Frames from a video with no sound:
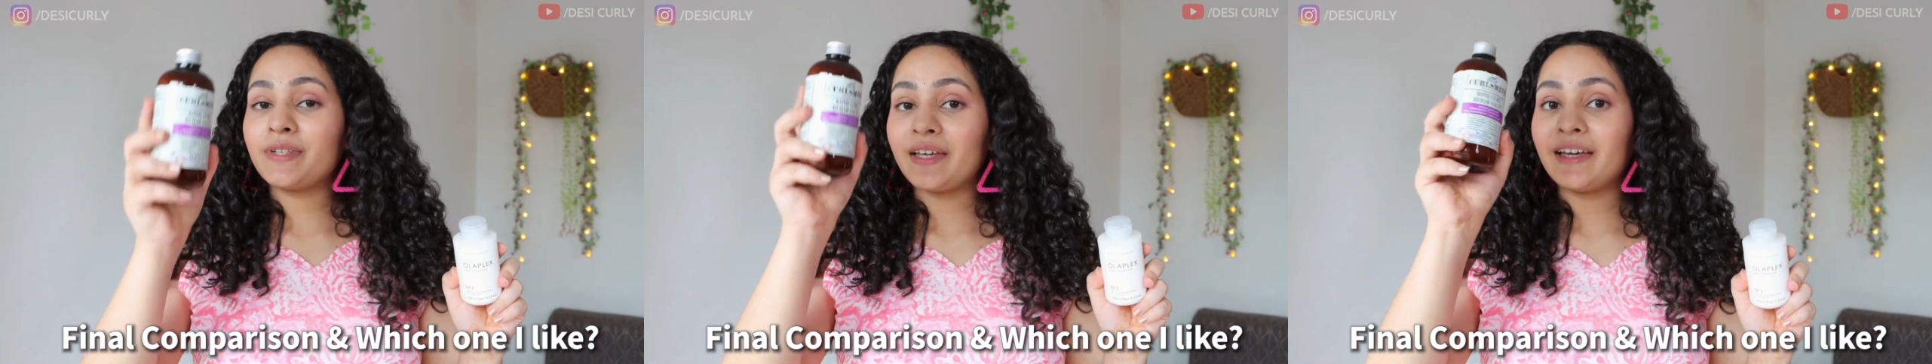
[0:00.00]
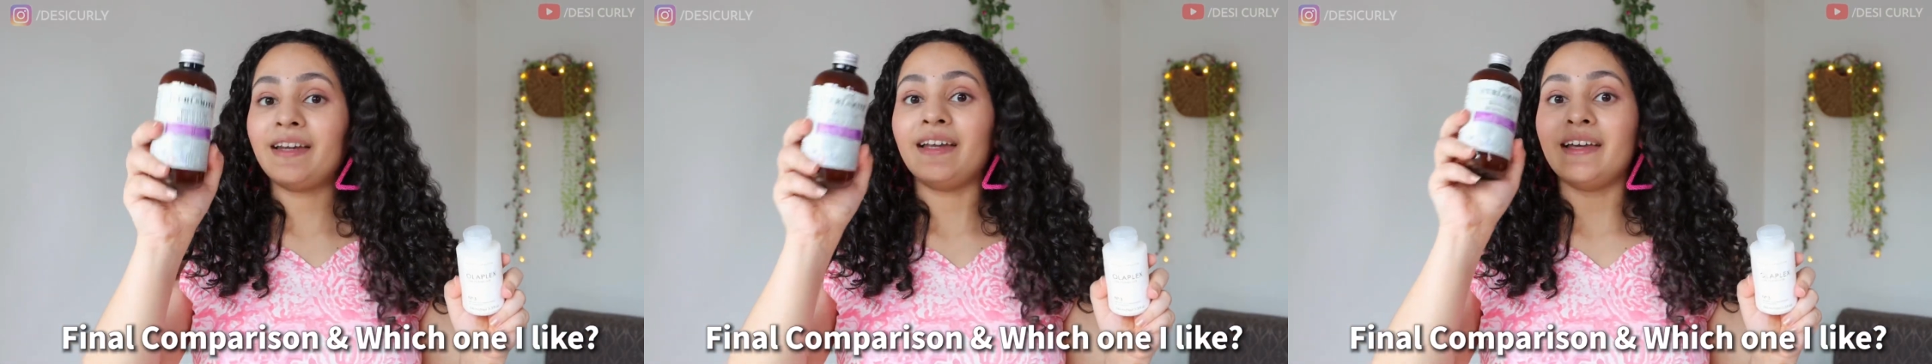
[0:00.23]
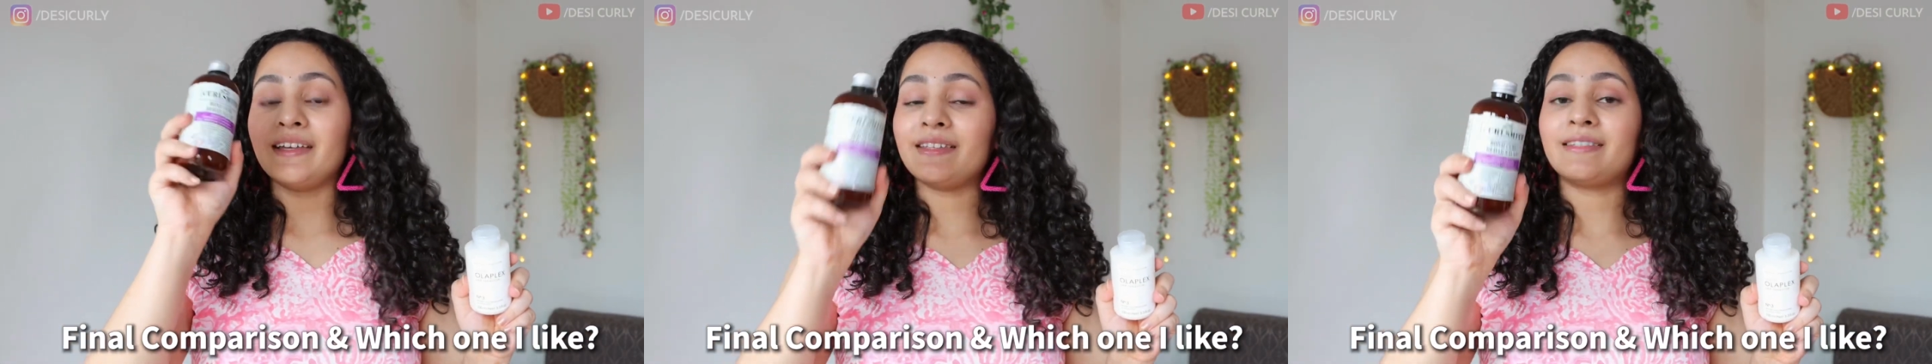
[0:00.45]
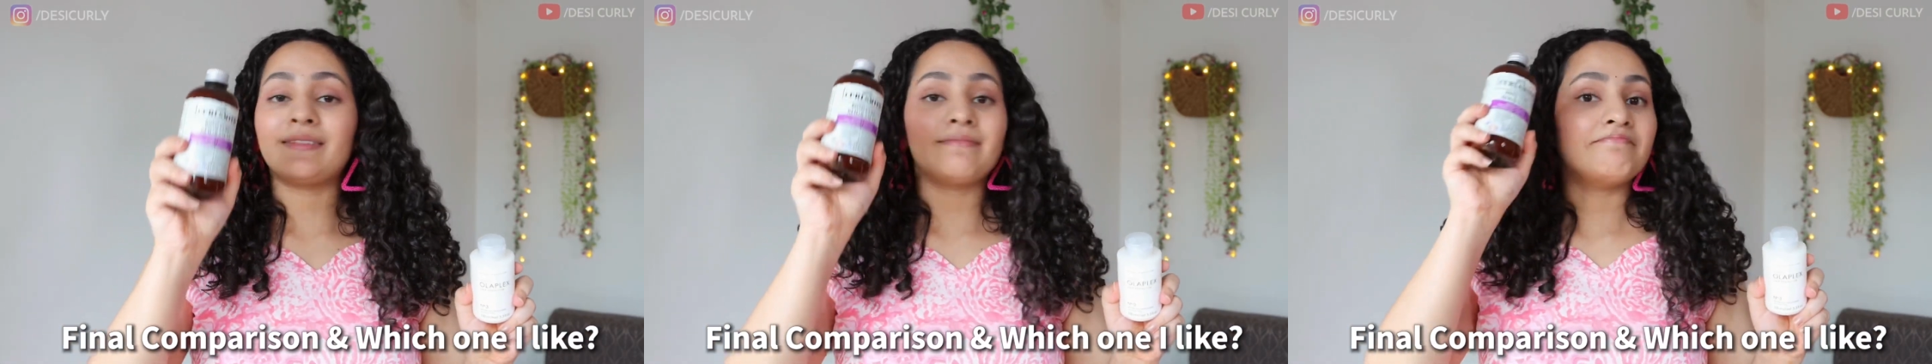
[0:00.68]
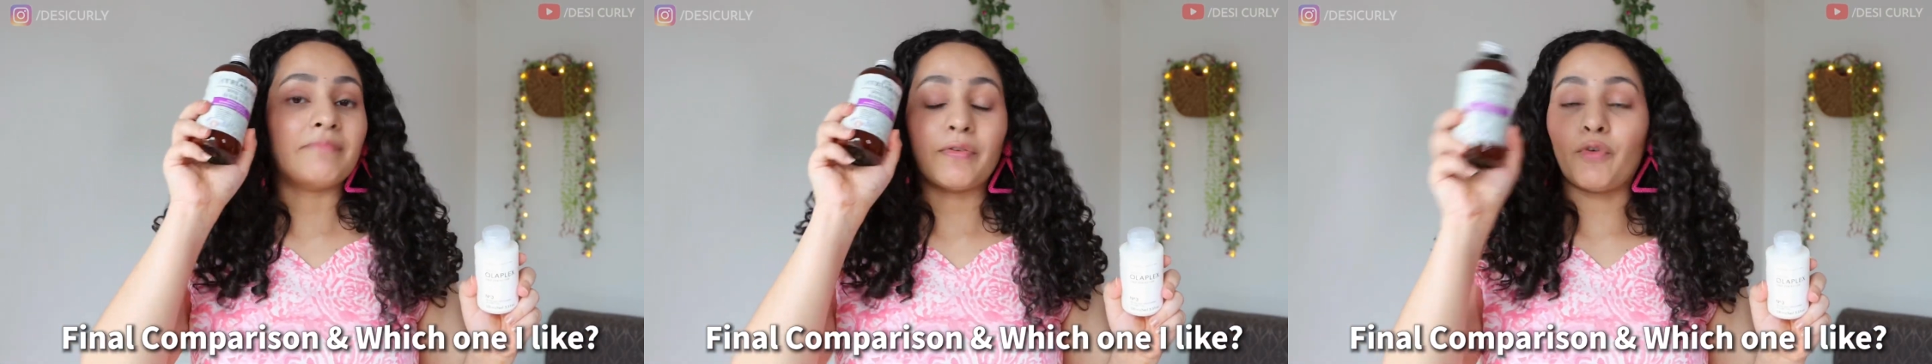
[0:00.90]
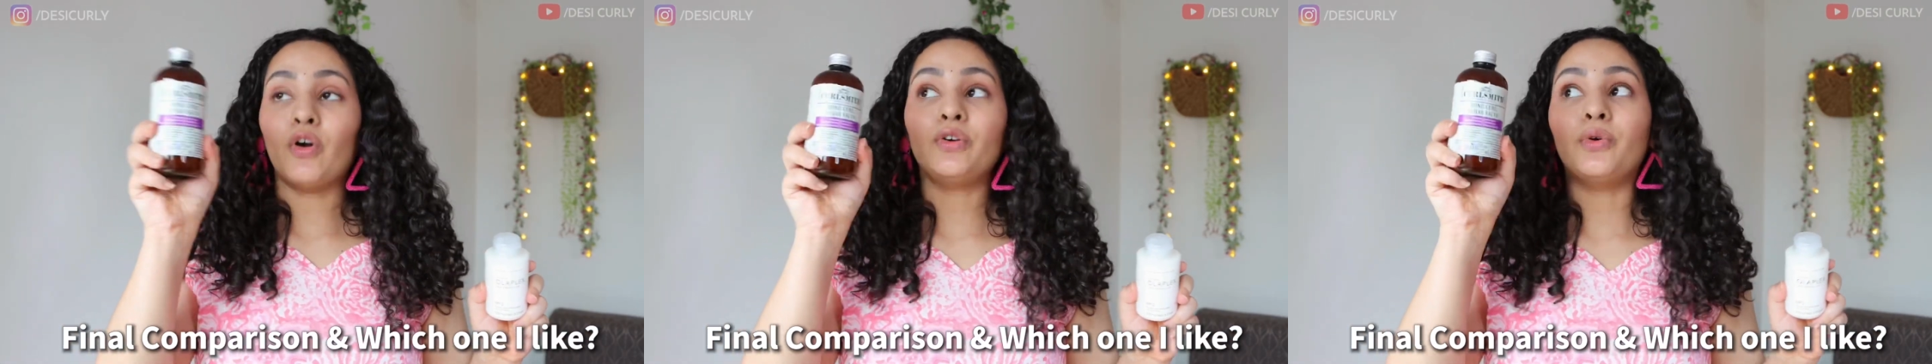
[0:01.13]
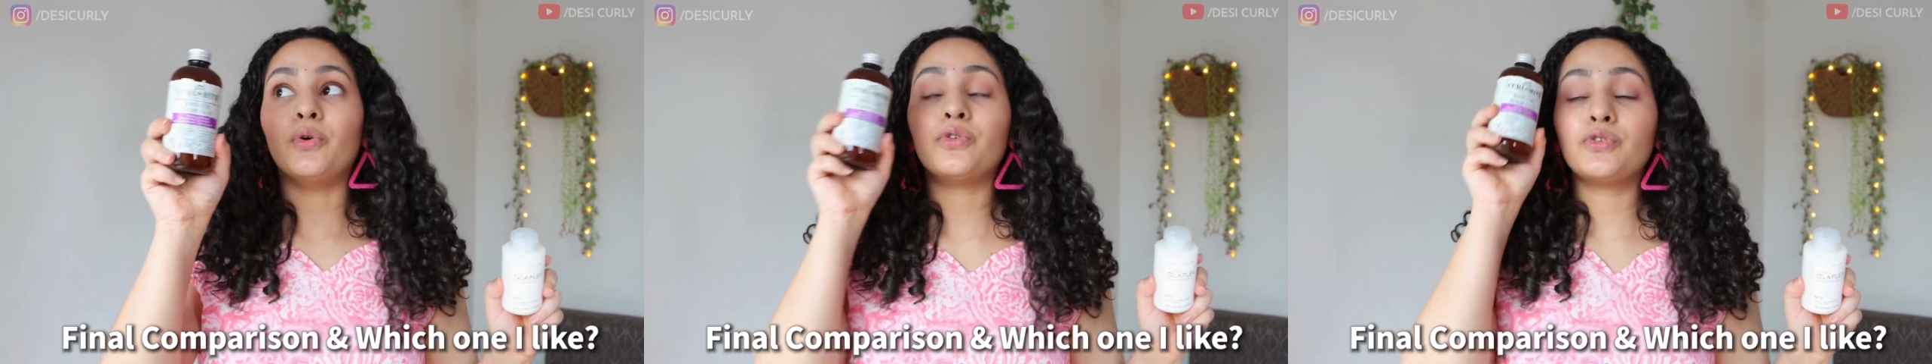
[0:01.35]
here is the
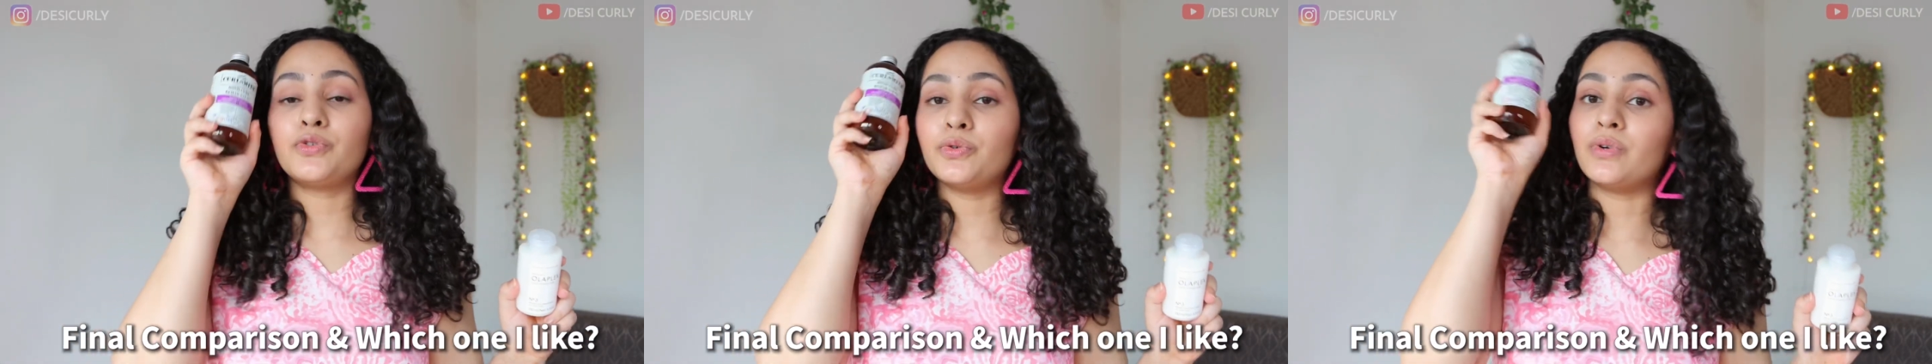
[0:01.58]
what goes to